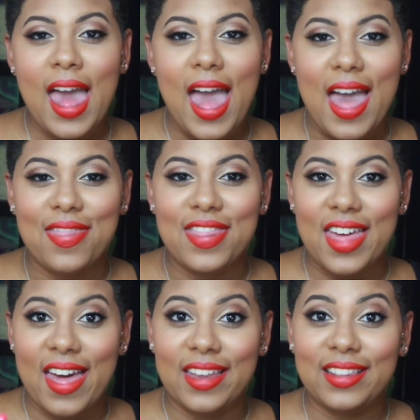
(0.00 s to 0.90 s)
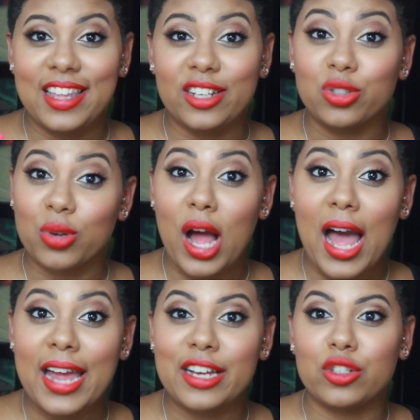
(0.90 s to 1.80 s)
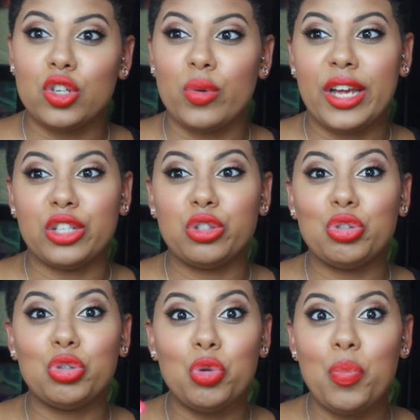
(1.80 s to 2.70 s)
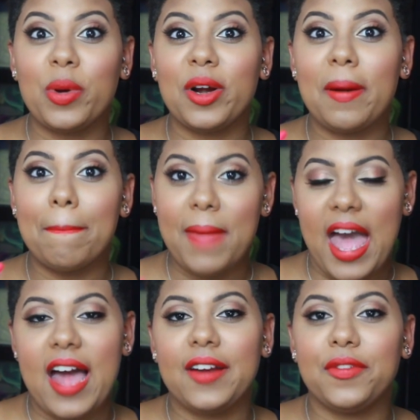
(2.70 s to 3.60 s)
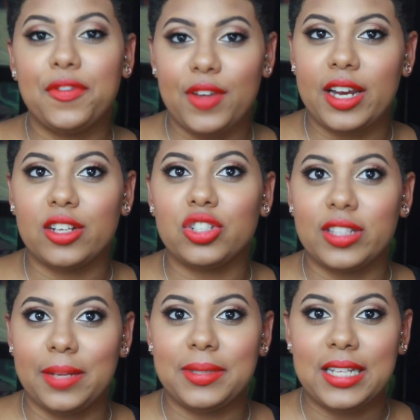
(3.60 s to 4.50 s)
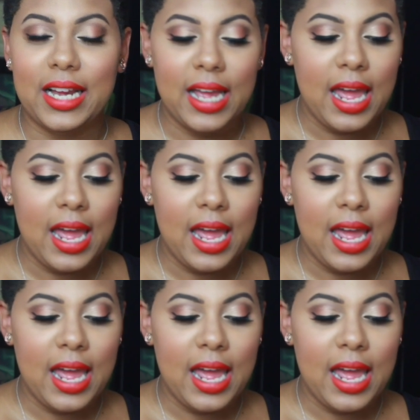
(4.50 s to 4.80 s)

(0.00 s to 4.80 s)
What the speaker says: and then they dry into a super matte finish lipstick.